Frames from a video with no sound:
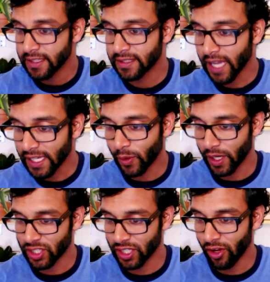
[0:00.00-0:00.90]
Side
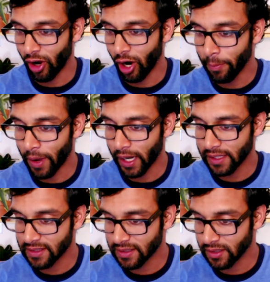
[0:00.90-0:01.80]
question: Arm
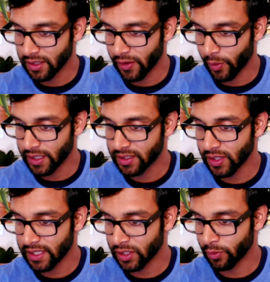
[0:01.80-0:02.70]
Pockets giveaway
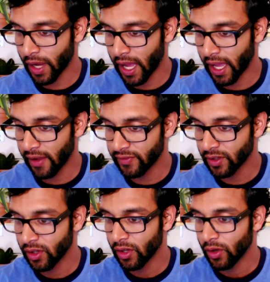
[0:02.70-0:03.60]
still hasn't arrived.
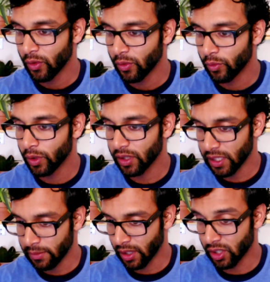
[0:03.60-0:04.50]
We'll
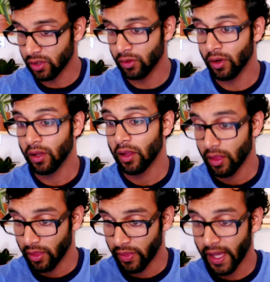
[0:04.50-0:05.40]
email you.
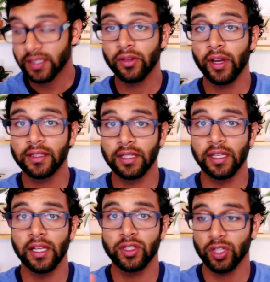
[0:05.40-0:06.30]
That's
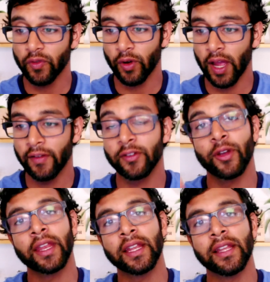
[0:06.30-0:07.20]
crazy. It should have arrived.
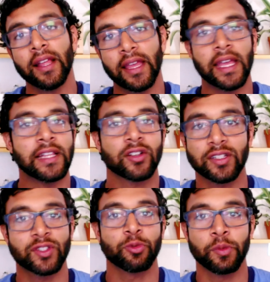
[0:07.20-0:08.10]
Granted, it took
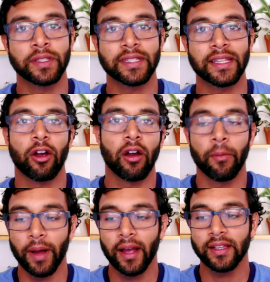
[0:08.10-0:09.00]
us 3 weeks to get our
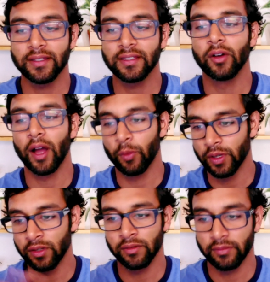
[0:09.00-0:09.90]
Arm Pockets, so I
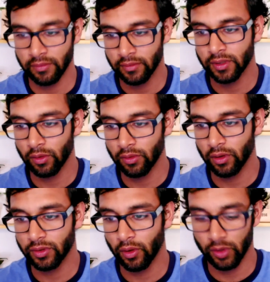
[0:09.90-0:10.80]
wouldn't.
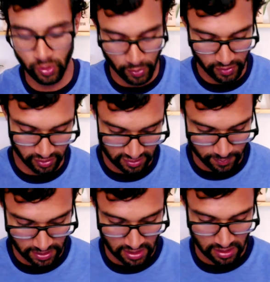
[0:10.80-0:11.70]
Don't hold your breath on
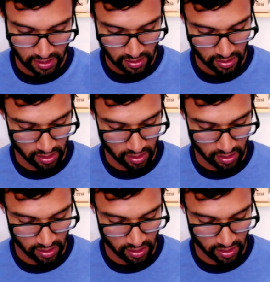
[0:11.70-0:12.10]
speed.